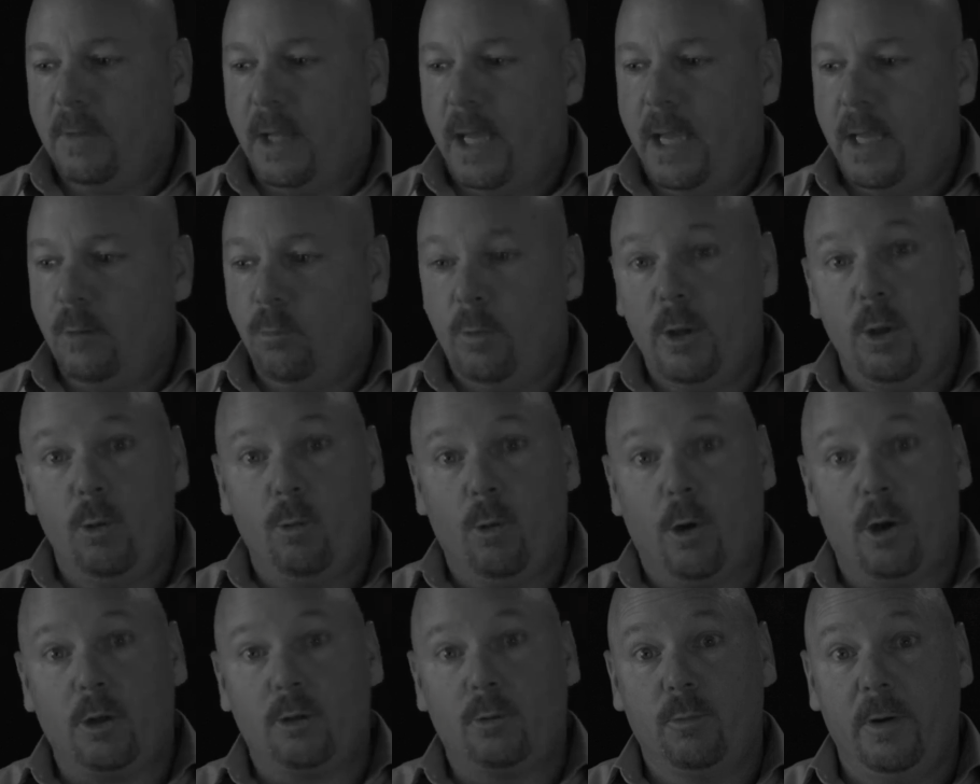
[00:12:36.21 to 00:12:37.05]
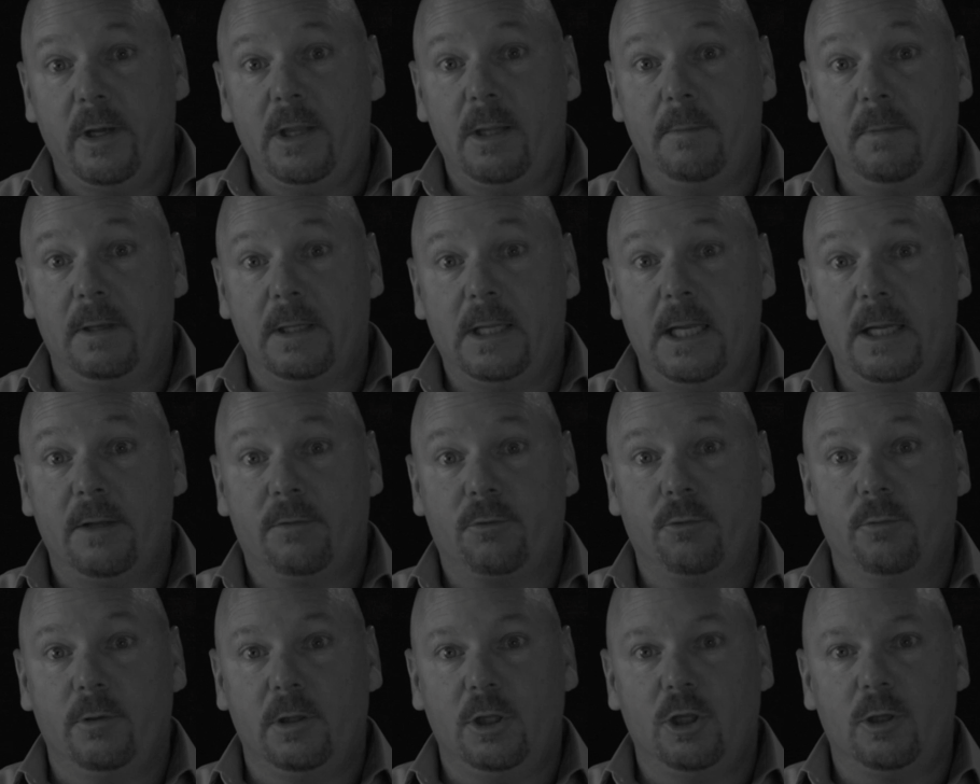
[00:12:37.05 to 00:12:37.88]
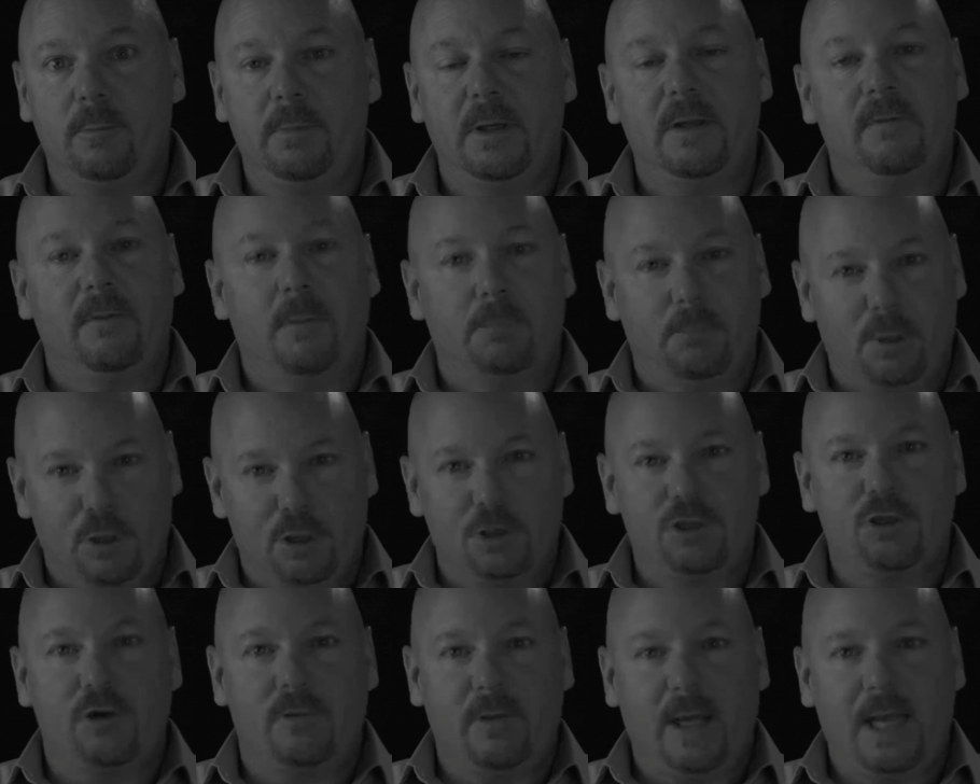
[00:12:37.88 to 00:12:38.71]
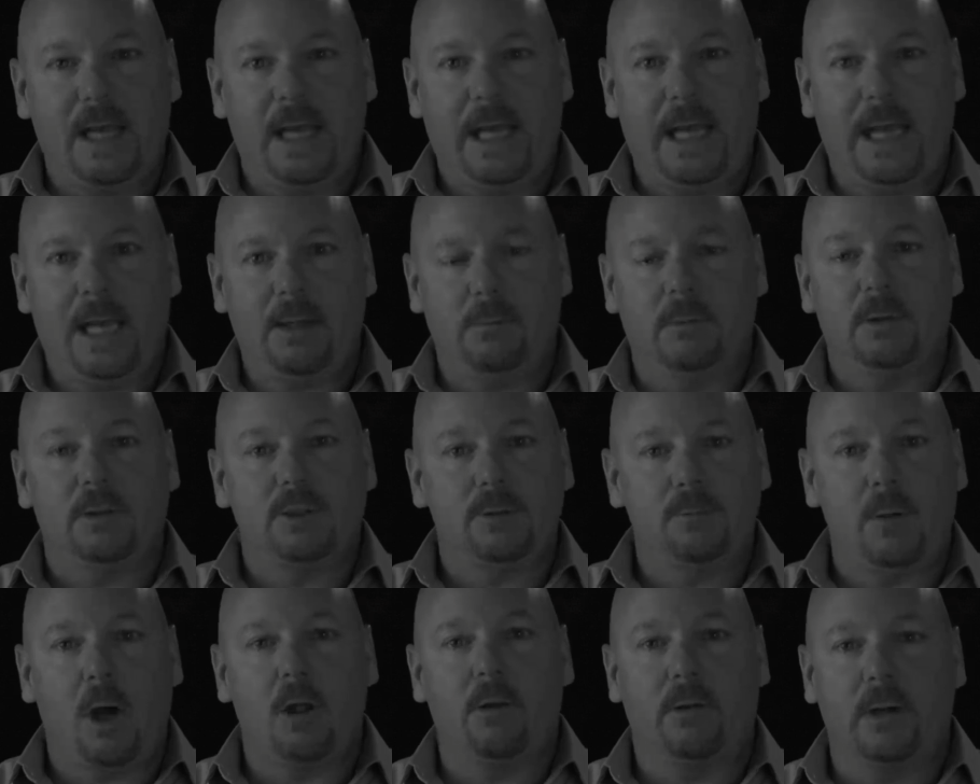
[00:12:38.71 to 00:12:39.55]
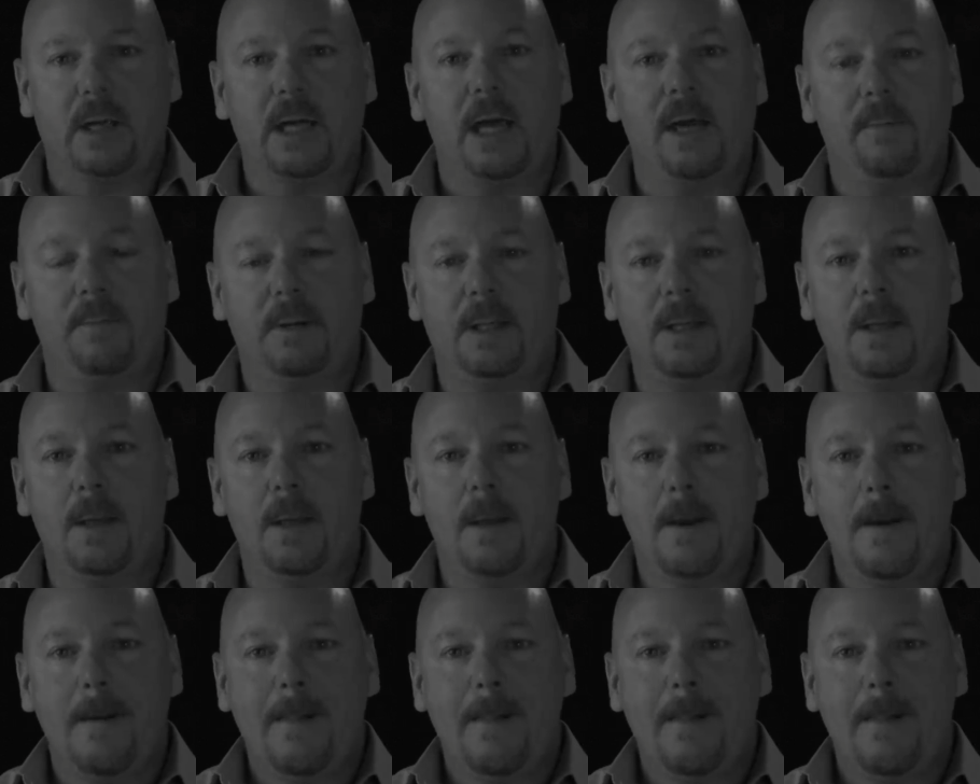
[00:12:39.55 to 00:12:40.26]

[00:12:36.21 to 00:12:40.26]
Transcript: and we worked with him to get through a little bit of a merger they had with a smaller company.